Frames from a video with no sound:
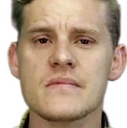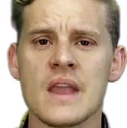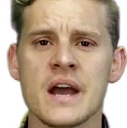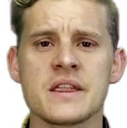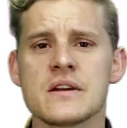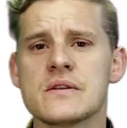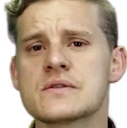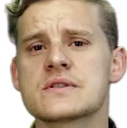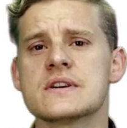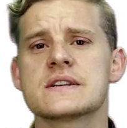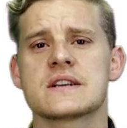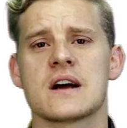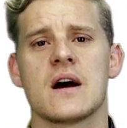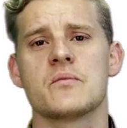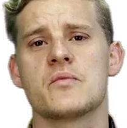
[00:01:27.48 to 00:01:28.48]
and then also
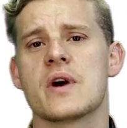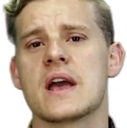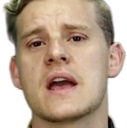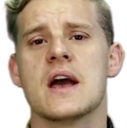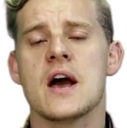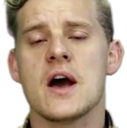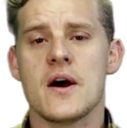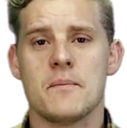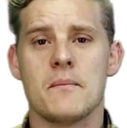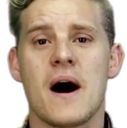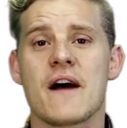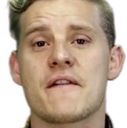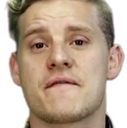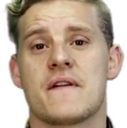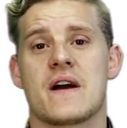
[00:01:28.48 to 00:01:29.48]
a time where
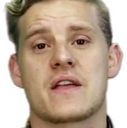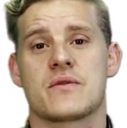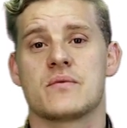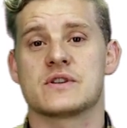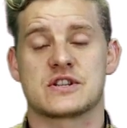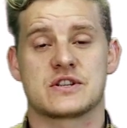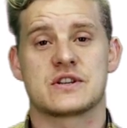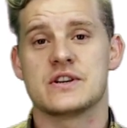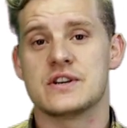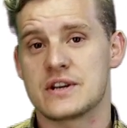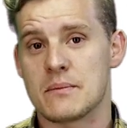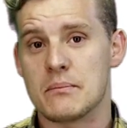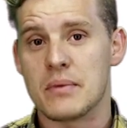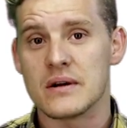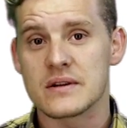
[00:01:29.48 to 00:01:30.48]
my faith was stirred
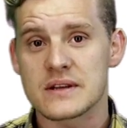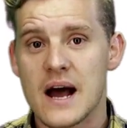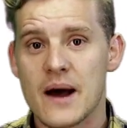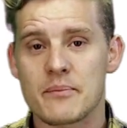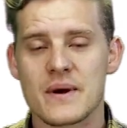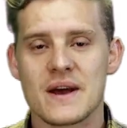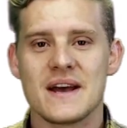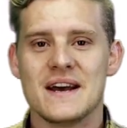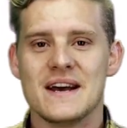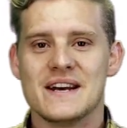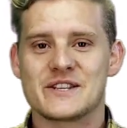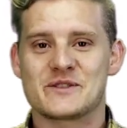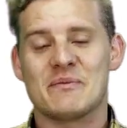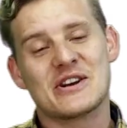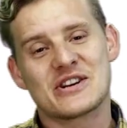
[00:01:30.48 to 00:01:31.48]
and built up
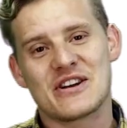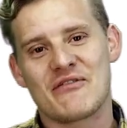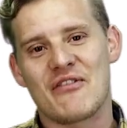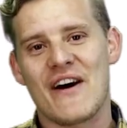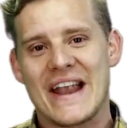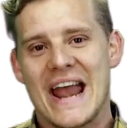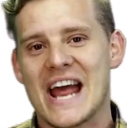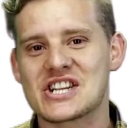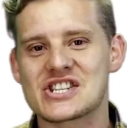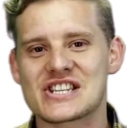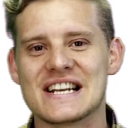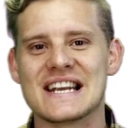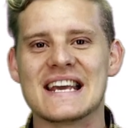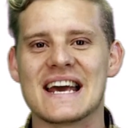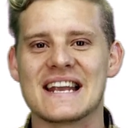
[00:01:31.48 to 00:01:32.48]
especially
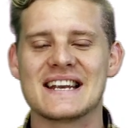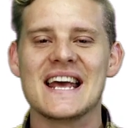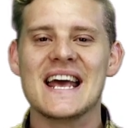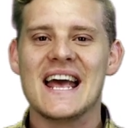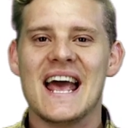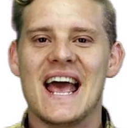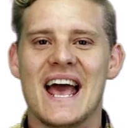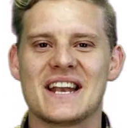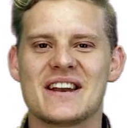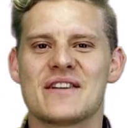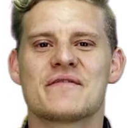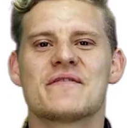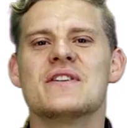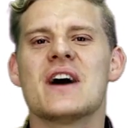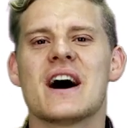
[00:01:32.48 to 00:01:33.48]
financially and, and in a
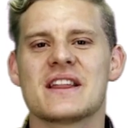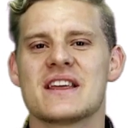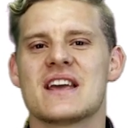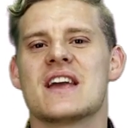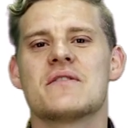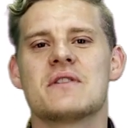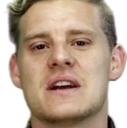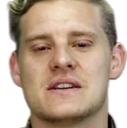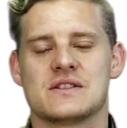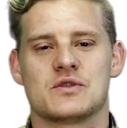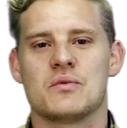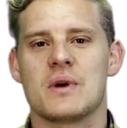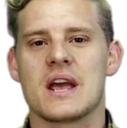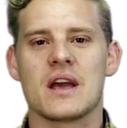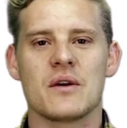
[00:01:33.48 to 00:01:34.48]
few other areas
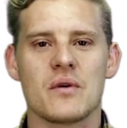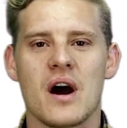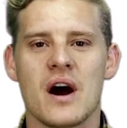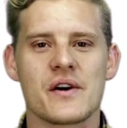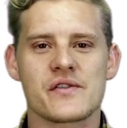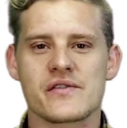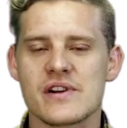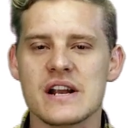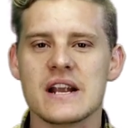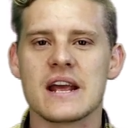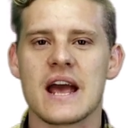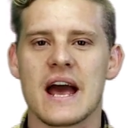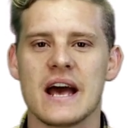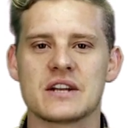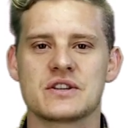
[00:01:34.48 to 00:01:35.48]
where I really
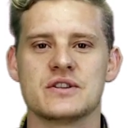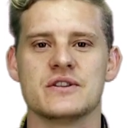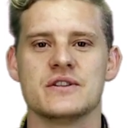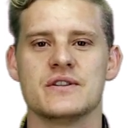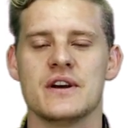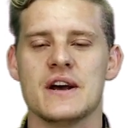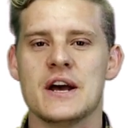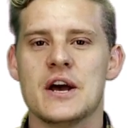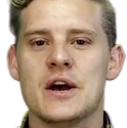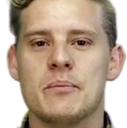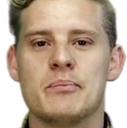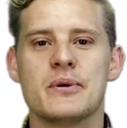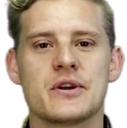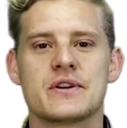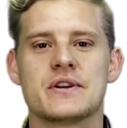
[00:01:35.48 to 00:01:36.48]
had to
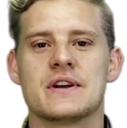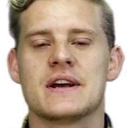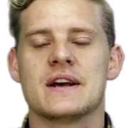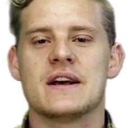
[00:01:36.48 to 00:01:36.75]
put